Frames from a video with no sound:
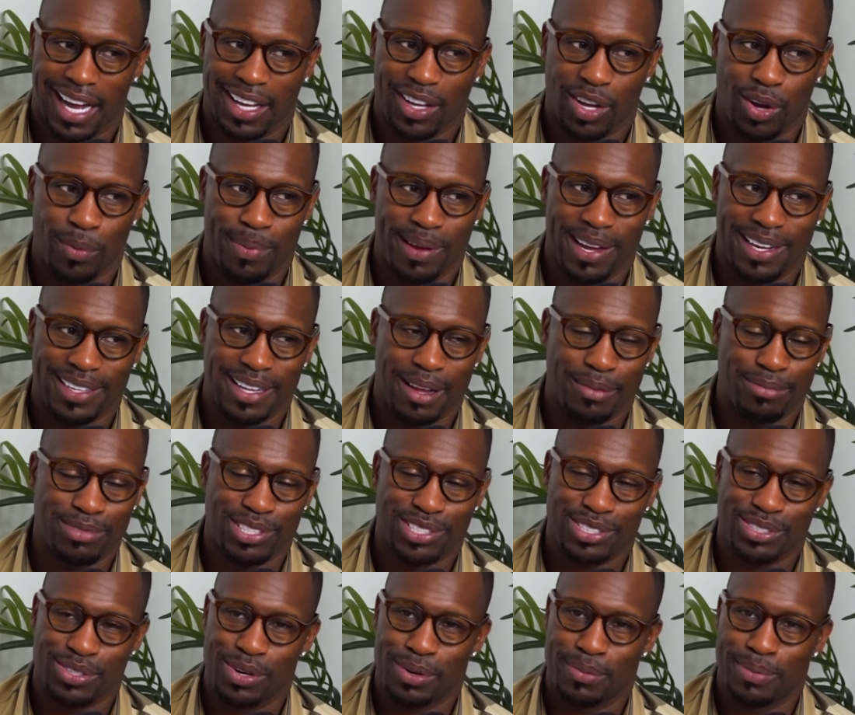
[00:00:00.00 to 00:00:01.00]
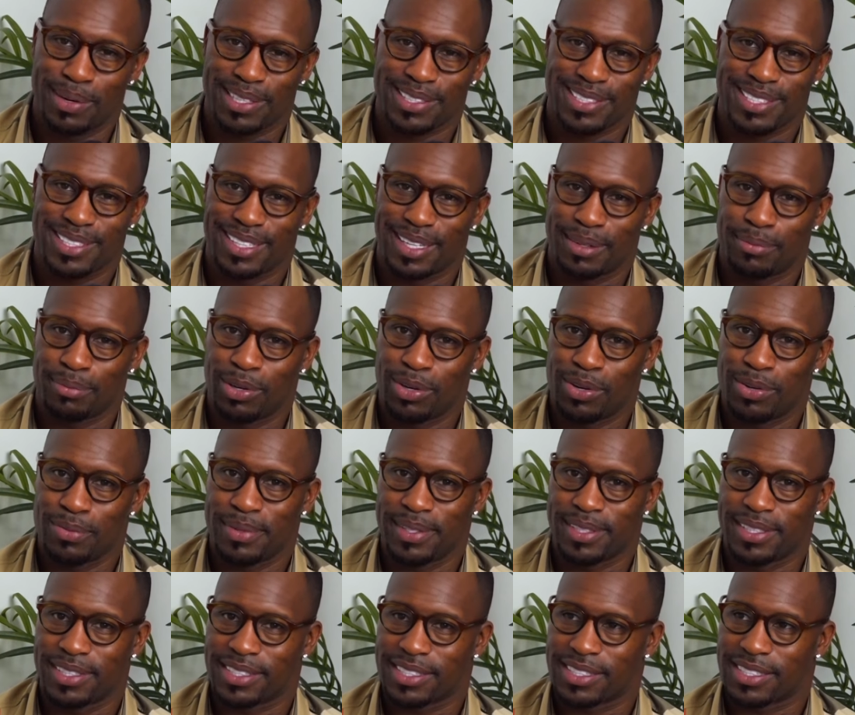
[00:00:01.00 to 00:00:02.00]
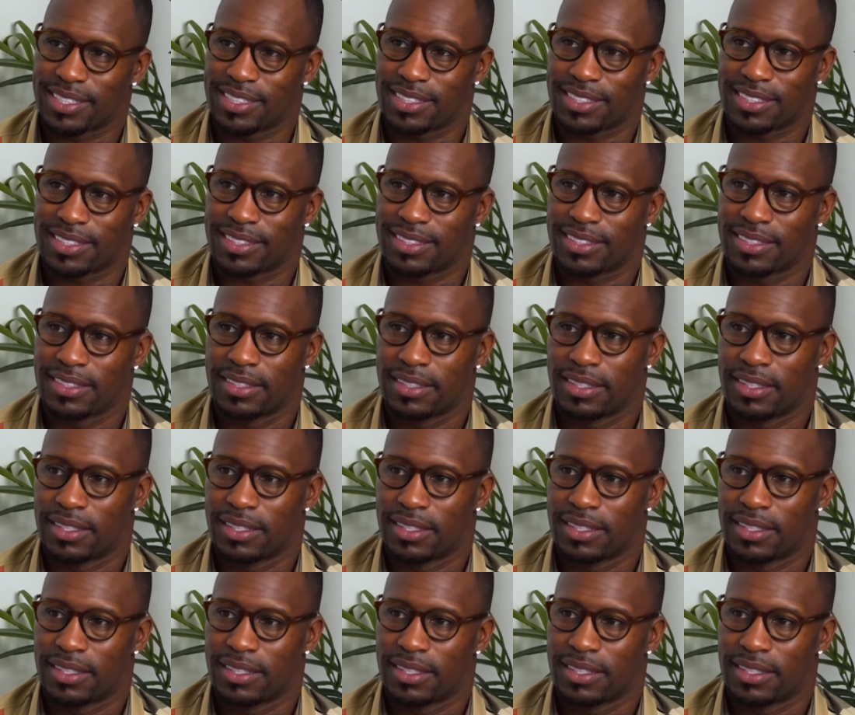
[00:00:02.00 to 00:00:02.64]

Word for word: I go back. I'm just going back to that moment. It's just,